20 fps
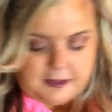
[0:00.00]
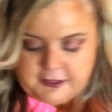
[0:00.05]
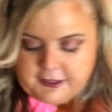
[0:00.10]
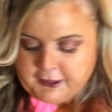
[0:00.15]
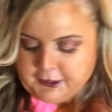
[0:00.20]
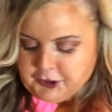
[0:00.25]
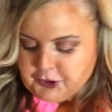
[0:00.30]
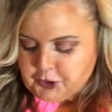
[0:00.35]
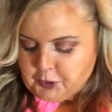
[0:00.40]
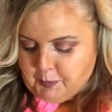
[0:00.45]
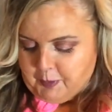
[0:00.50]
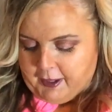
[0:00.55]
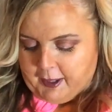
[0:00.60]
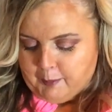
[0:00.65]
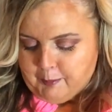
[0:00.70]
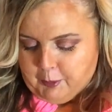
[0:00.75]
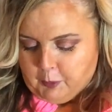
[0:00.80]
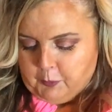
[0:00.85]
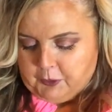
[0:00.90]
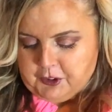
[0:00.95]
tissue
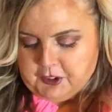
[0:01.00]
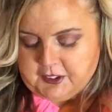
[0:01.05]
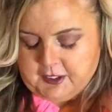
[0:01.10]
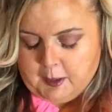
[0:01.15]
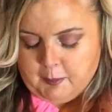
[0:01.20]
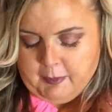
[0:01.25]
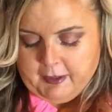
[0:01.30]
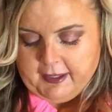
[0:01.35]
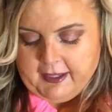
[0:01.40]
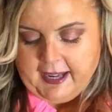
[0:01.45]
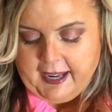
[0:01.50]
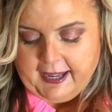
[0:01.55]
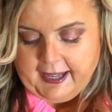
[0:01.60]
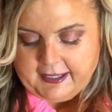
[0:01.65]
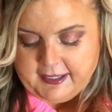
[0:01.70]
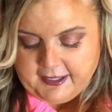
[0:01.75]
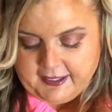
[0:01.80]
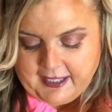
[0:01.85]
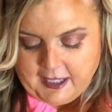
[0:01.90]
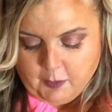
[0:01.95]
paper, which is coming in
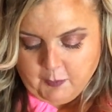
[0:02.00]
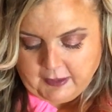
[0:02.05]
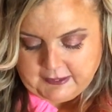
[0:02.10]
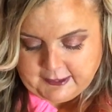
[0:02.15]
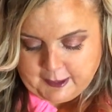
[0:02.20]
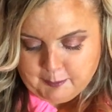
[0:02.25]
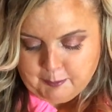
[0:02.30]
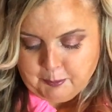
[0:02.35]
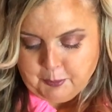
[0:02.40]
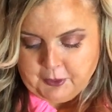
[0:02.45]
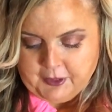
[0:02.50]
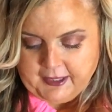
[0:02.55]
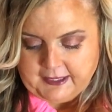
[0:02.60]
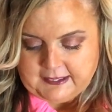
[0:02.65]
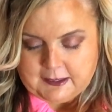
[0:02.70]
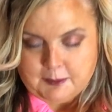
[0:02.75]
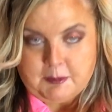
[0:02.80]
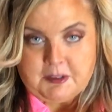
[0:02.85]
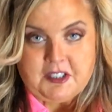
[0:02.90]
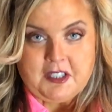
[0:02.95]
handy now as I'm
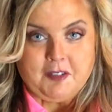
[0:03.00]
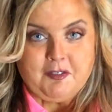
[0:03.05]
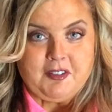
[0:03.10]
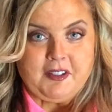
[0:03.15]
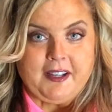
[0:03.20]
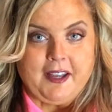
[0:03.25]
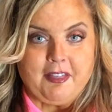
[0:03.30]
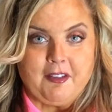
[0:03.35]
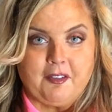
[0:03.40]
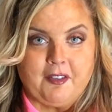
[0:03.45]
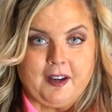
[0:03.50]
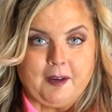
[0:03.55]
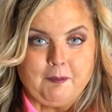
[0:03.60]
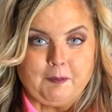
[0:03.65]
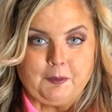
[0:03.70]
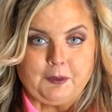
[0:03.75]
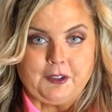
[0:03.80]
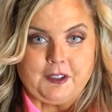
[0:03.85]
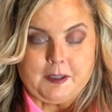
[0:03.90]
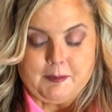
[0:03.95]
putting some stuff together that
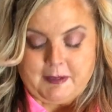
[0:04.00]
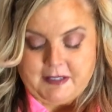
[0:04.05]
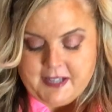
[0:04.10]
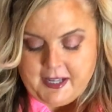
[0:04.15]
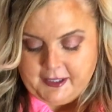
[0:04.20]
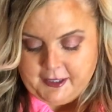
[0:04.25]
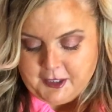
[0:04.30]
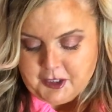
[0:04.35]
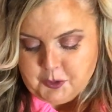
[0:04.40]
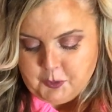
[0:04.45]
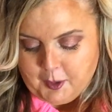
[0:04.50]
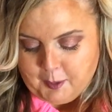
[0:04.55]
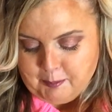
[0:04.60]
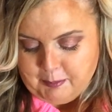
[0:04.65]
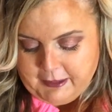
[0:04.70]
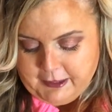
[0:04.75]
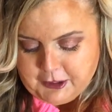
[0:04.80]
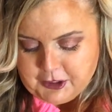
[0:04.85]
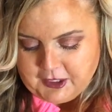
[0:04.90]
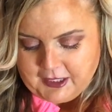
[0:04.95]
I'm, we're going to be taking to our
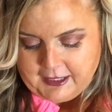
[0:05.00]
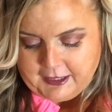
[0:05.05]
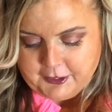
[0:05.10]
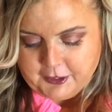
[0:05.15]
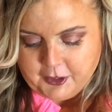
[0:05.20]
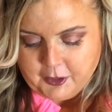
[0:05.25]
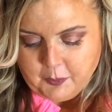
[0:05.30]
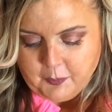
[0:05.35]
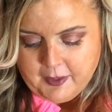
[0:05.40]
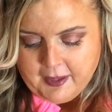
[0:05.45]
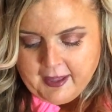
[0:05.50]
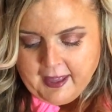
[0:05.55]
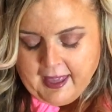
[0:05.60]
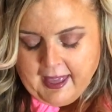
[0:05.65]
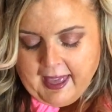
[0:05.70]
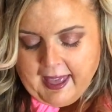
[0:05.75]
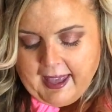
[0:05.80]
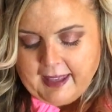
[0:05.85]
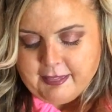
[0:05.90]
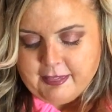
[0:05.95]
beach condo.
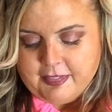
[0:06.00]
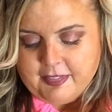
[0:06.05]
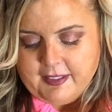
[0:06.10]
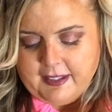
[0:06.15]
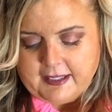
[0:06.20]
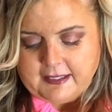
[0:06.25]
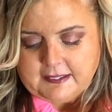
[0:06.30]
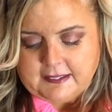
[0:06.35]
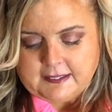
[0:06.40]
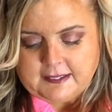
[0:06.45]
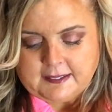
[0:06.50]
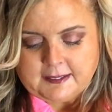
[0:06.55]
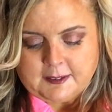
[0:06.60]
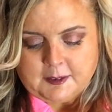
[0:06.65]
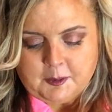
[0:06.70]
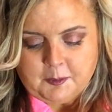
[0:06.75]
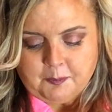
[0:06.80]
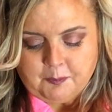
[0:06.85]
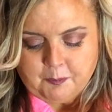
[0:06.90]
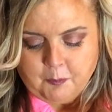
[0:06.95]
And
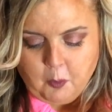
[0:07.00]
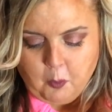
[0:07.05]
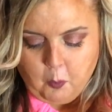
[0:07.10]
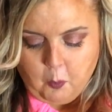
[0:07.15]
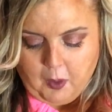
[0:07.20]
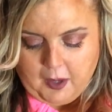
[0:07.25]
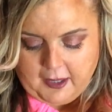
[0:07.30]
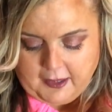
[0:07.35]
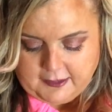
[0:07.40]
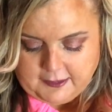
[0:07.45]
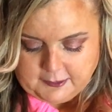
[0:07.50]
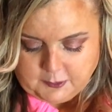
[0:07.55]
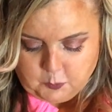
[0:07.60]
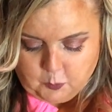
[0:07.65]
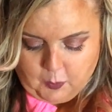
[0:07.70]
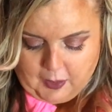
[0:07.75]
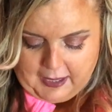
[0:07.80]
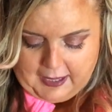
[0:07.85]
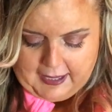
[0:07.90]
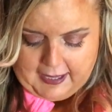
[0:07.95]
this was,
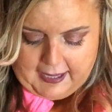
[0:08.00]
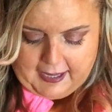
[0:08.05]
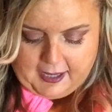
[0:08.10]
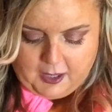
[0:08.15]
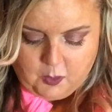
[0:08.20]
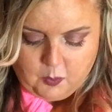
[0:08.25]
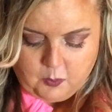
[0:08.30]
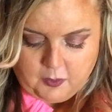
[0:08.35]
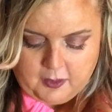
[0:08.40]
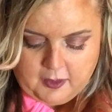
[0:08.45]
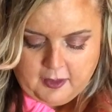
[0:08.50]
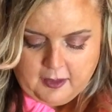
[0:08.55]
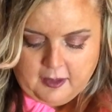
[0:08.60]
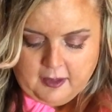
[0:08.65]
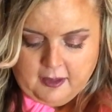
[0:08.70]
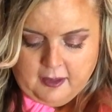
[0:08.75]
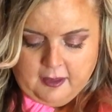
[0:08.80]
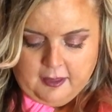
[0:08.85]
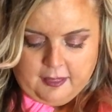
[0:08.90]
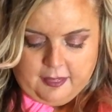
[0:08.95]
wow,
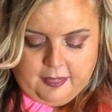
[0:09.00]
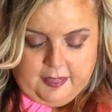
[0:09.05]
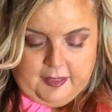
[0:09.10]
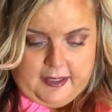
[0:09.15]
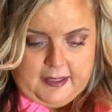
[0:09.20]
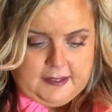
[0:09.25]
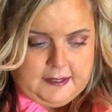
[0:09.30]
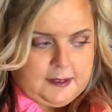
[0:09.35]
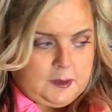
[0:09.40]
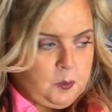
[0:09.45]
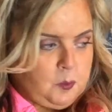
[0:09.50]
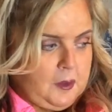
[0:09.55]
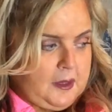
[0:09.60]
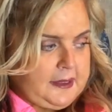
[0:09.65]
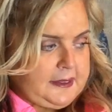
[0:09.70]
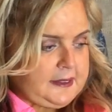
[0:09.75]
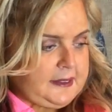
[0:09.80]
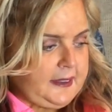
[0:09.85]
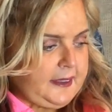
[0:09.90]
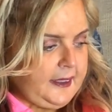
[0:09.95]
this
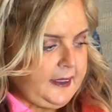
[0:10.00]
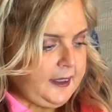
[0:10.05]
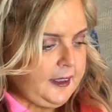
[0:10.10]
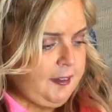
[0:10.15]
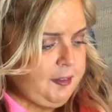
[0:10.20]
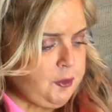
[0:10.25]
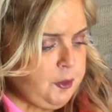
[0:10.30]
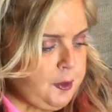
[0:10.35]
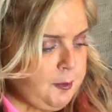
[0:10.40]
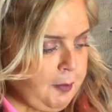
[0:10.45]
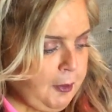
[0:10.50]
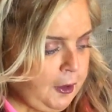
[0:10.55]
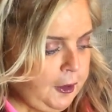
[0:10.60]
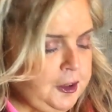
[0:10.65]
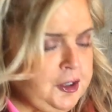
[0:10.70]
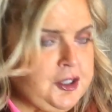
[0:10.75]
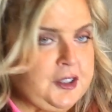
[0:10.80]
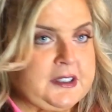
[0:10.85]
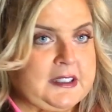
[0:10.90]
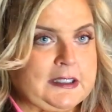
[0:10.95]
was the gift with
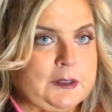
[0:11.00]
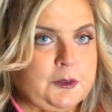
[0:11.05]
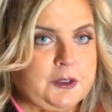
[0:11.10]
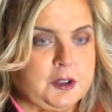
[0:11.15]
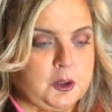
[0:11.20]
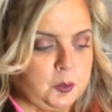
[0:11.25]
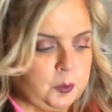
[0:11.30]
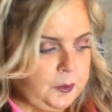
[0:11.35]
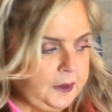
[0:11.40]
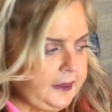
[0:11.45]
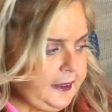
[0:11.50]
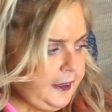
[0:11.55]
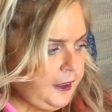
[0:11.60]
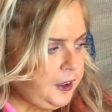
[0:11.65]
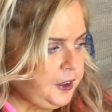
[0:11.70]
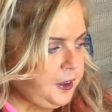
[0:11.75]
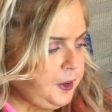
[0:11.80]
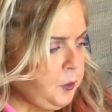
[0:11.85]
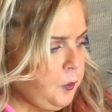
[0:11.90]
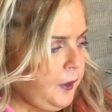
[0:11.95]
purchase. It was a really
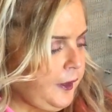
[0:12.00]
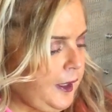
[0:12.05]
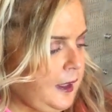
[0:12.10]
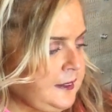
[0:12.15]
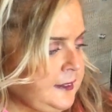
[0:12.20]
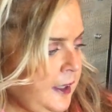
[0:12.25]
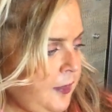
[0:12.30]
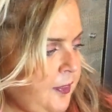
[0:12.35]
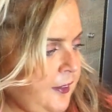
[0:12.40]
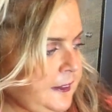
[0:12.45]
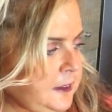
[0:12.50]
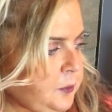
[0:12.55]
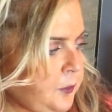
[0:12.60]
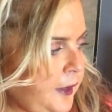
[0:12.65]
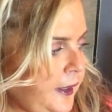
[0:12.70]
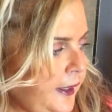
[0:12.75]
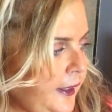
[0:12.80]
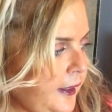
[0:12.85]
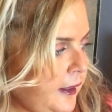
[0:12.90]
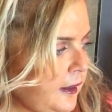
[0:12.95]
good one. I'll set this
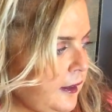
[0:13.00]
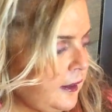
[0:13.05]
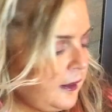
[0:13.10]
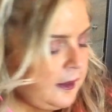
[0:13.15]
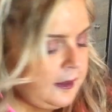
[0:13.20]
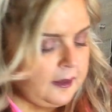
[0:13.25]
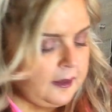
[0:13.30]
right here.